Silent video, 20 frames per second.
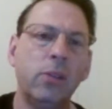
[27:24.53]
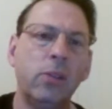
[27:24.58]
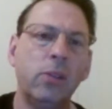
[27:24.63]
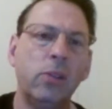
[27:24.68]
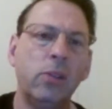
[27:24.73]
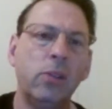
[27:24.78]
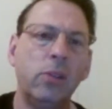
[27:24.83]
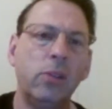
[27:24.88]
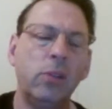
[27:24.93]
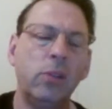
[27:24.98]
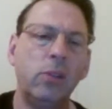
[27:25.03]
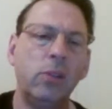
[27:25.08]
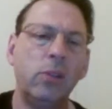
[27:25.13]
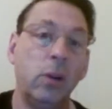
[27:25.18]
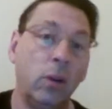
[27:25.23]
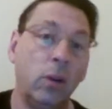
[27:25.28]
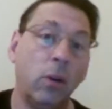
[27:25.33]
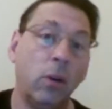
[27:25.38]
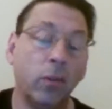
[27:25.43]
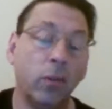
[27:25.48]
from
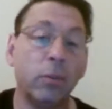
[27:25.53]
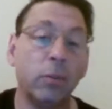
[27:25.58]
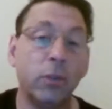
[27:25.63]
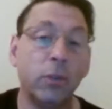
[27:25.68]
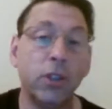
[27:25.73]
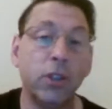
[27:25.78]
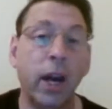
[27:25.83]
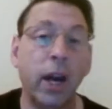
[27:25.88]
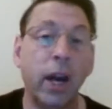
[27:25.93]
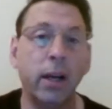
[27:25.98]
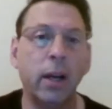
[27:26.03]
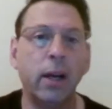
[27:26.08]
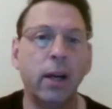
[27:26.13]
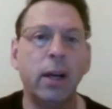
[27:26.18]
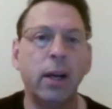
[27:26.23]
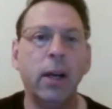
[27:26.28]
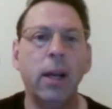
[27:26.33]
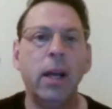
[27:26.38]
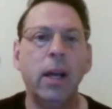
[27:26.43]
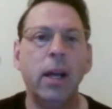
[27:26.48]
China, and
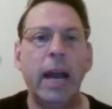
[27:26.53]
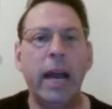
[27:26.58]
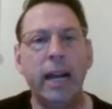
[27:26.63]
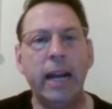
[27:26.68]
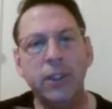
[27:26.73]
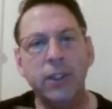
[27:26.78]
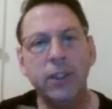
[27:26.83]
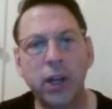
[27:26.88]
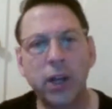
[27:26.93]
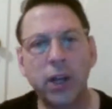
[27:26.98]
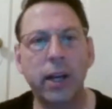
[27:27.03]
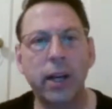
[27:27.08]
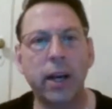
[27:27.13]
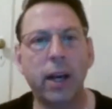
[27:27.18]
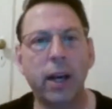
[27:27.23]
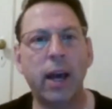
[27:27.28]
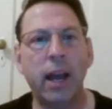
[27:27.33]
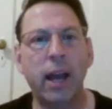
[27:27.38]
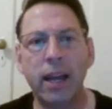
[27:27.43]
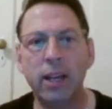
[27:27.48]
China has won
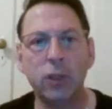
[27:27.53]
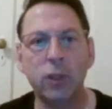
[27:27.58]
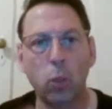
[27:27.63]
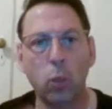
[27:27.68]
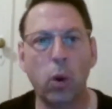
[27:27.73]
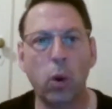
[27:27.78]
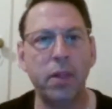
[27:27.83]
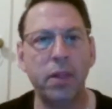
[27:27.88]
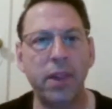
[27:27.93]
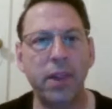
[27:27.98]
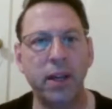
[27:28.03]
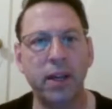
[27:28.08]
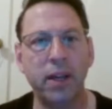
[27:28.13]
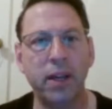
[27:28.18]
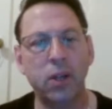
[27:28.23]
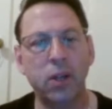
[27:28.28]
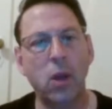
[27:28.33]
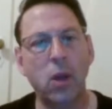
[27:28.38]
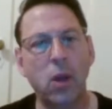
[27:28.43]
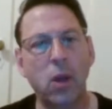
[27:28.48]
this.
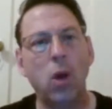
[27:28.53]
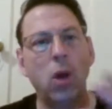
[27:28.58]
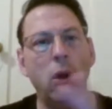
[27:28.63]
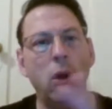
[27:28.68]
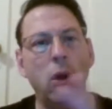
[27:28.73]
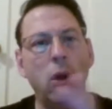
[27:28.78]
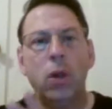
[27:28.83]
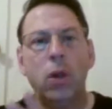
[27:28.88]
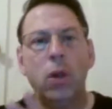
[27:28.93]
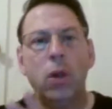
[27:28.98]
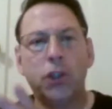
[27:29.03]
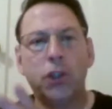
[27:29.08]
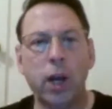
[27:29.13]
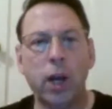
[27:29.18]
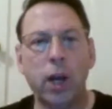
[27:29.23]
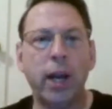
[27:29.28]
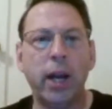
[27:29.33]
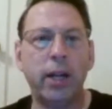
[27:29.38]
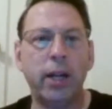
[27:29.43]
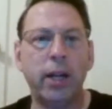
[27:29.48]
China's
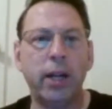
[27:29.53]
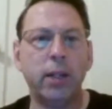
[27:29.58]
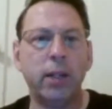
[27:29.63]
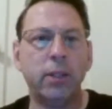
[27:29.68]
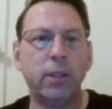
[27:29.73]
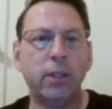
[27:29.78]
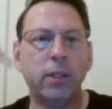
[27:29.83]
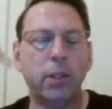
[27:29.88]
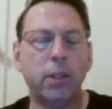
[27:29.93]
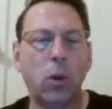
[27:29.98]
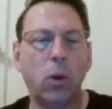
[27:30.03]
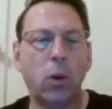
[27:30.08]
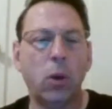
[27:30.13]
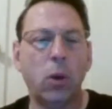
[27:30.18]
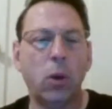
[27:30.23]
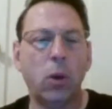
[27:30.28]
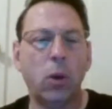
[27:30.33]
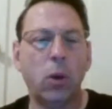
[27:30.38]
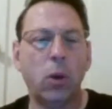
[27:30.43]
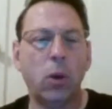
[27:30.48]
One Belt, One
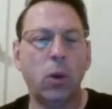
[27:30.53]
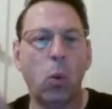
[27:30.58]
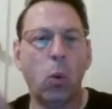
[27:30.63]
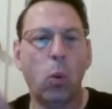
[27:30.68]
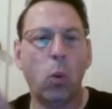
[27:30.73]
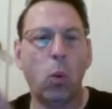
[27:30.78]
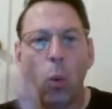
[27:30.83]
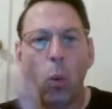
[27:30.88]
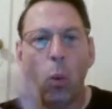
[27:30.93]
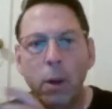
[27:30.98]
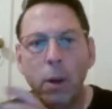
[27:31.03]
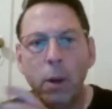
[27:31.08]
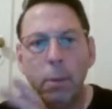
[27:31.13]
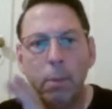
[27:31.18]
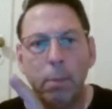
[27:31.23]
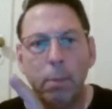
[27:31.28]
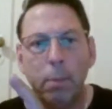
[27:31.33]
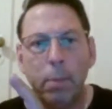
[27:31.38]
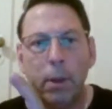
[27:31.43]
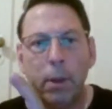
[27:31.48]
Road initiative
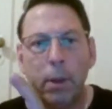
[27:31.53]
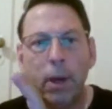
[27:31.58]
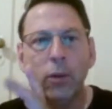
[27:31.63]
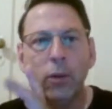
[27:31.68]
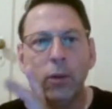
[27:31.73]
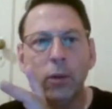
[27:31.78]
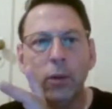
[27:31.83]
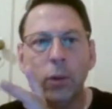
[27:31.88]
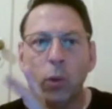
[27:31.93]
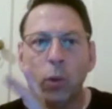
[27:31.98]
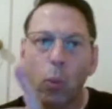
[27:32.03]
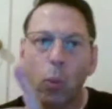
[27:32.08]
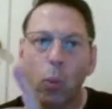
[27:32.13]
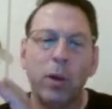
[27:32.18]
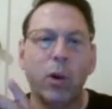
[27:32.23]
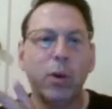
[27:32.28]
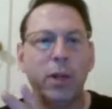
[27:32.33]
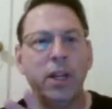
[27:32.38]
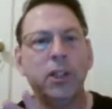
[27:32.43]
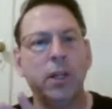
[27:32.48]
goes
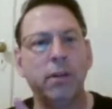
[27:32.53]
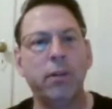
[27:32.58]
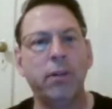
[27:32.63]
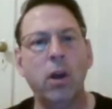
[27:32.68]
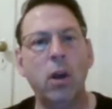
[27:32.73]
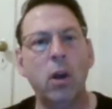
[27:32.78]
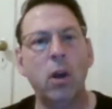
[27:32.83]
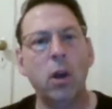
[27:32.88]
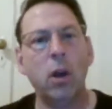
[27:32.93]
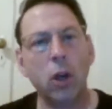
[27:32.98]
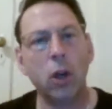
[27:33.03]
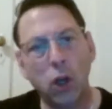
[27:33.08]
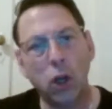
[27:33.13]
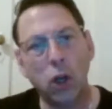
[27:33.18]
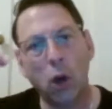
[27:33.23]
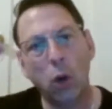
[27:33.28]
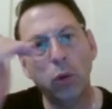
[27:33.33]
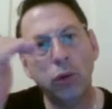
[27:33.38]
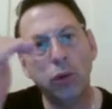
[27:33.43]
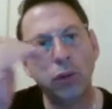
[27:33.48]
through
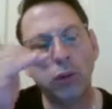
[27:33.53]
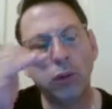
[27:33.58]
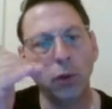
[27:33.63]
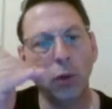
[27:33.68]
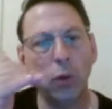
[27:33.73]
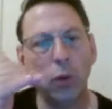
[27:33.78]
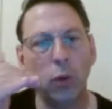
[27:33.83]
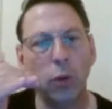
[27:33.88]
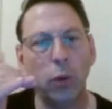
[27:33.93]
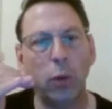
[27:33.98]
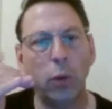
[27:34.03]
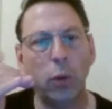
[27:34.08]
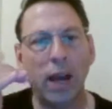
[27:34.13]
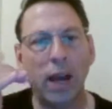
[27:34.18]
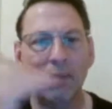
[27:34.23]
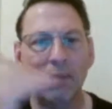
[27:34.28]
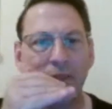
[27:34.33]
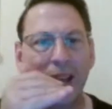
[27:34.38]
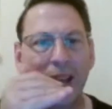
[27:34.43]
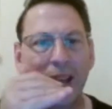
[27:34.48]
Afghanistan, into
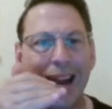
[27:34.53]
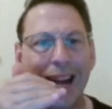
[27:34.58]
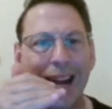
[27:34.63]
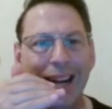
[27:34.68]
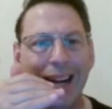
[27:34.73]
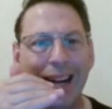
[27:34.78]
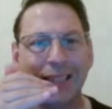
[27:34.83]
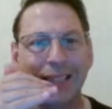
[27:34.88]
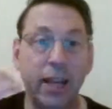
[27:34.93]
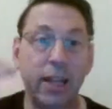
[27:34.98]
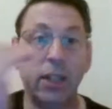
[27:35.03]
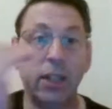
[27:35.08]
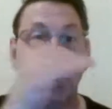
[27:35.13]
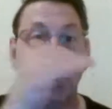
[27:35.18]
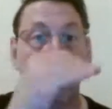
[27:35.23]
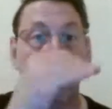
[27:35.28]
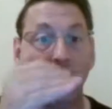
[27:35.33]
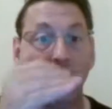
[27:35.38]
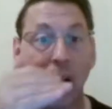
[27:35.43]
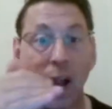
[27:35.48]
Iraq, into
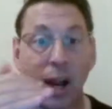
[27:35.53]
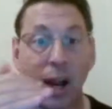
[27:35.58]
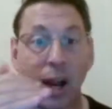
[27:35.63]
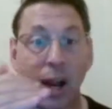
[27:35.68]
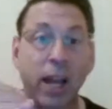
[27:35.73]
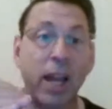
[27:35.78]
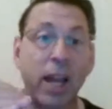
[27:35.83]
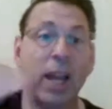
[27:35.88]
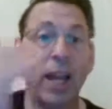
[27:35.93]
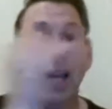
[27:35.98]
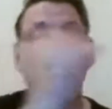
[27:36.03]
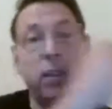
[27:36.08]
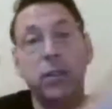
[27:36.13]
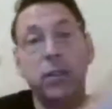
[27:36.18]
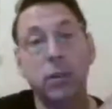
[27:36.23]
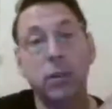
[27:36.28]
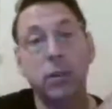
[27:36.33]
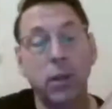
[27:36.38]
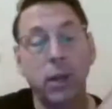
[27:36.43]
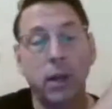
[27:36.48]

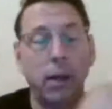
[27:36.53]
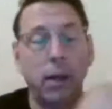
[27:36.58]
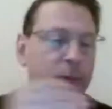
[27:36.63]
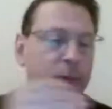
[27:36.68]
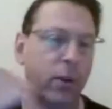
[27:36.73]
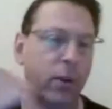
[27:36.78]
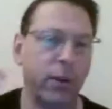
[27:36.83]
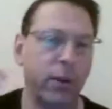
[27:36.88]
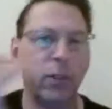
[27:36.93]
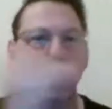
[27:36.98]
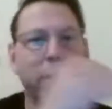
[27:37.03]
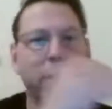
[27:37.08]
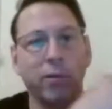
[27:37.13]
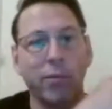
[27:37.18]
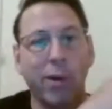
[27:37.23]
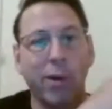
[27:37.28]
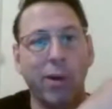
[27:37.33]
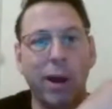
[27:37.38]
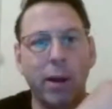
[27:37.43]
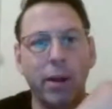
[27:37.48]
Iran, into
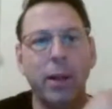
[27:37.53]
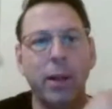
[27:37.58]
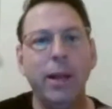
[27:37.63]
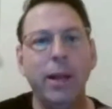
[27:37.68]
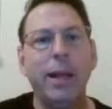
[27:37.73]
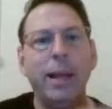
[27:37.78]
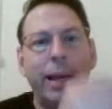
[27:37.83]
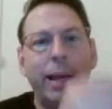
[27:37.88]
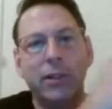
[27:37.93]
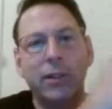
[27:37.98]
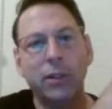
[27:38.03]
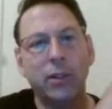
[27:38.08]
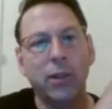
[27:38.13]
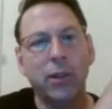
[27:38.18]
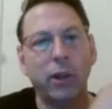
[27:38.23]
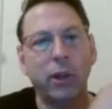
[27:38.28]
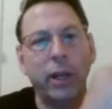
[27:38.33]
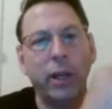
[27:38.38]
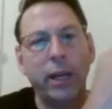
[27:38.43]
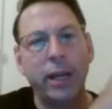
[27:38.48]
Turkey, into the
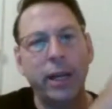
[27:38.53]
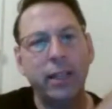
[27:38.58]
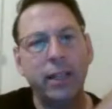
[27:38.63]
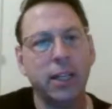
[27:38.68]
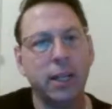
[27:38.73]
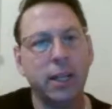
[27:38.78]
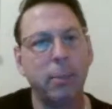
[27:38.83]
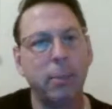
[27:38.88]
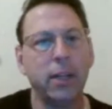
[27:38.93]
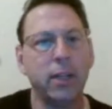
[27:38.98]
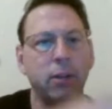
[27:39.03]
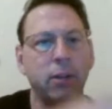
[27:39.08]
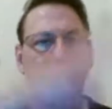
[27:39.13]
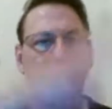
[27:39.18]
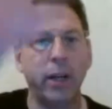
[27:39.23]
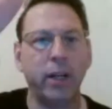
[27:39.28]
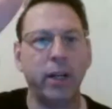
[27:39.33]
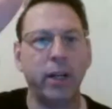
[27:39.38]
Mediterranean, into Europe.